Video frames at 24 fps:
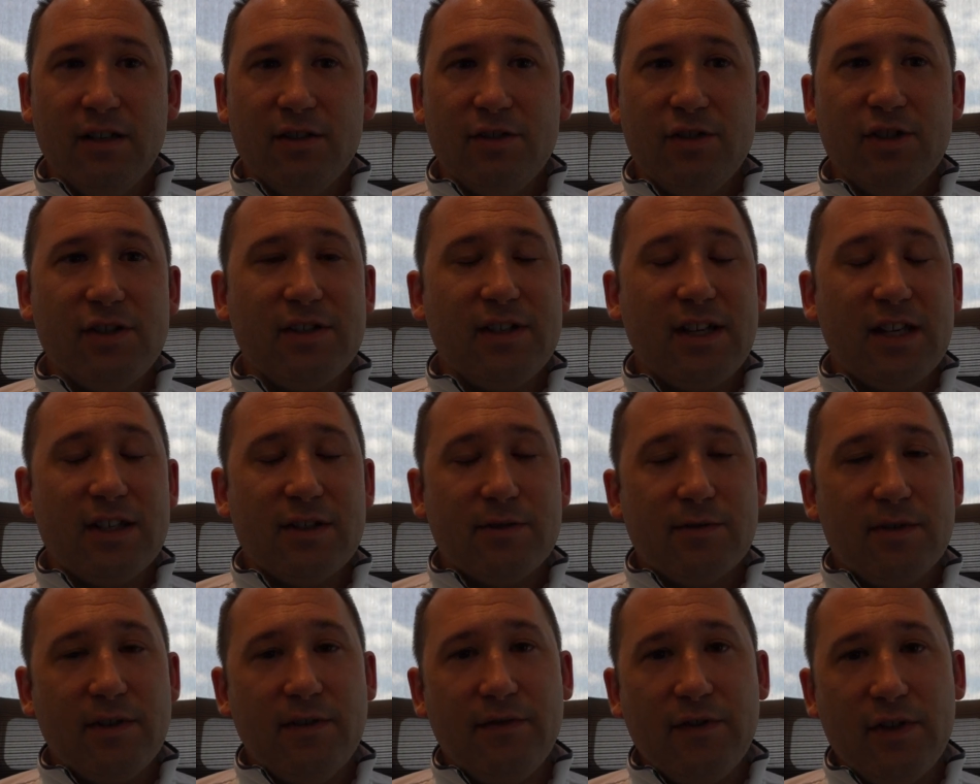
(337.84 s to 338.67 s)
Just as
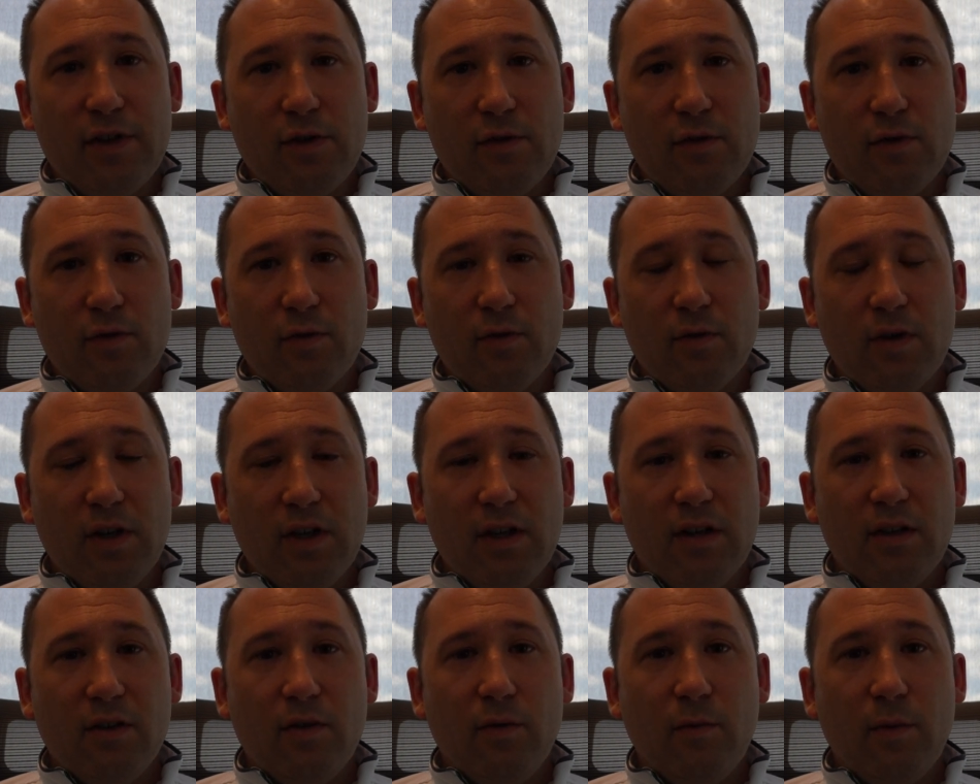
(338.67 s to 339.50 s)
a review,
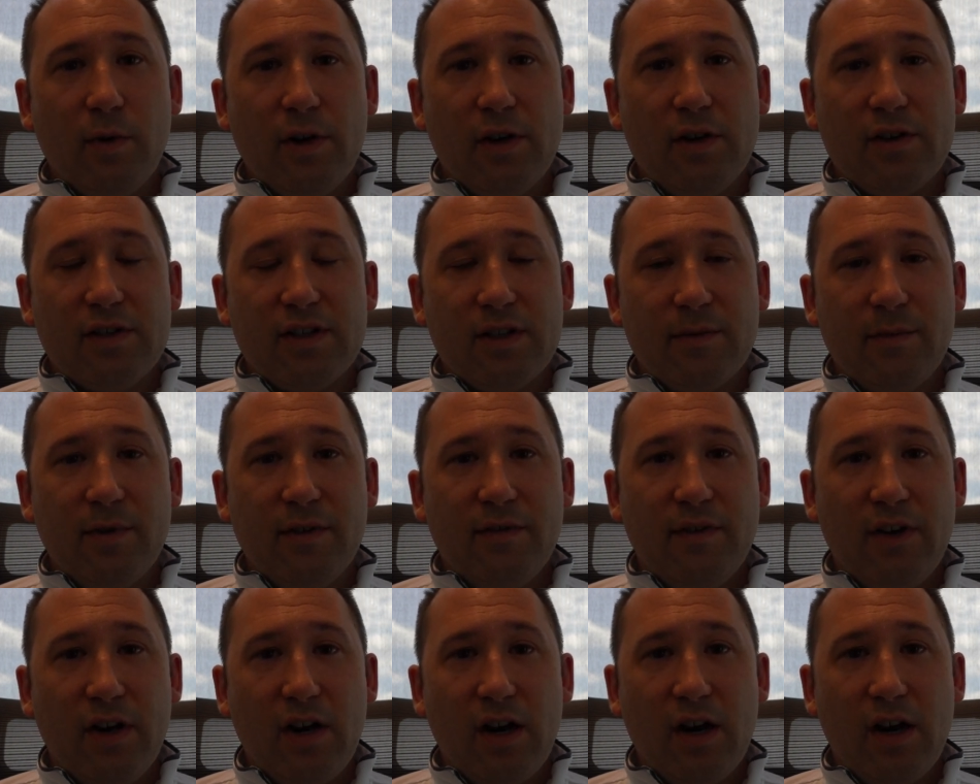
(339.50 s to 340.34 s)
what are some
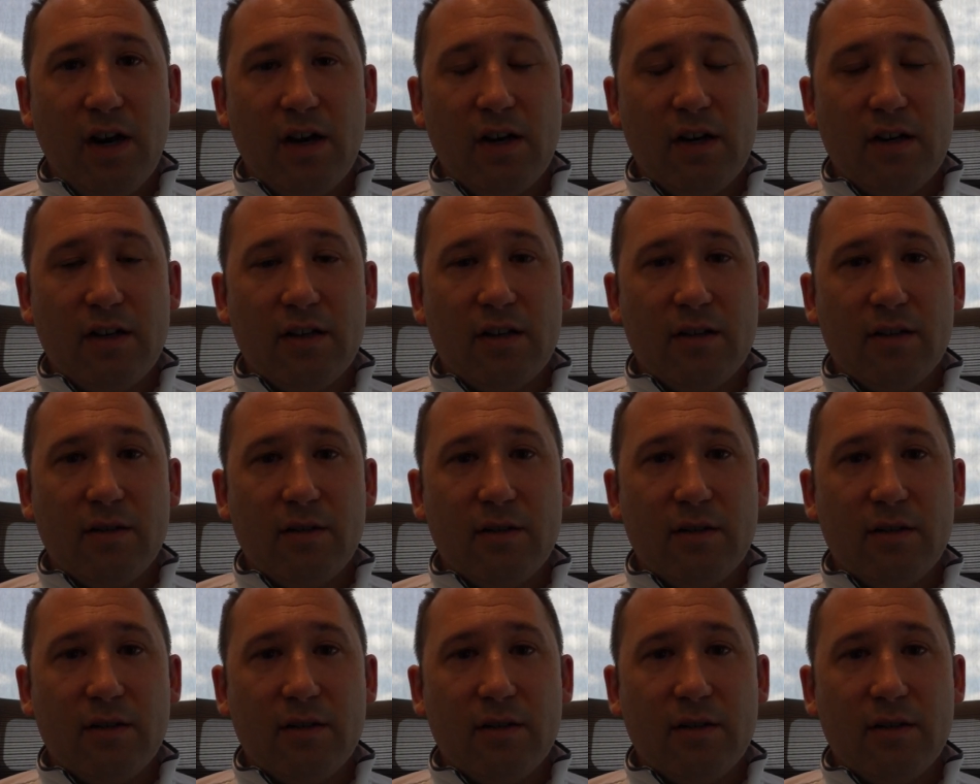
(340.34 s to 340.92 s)
of our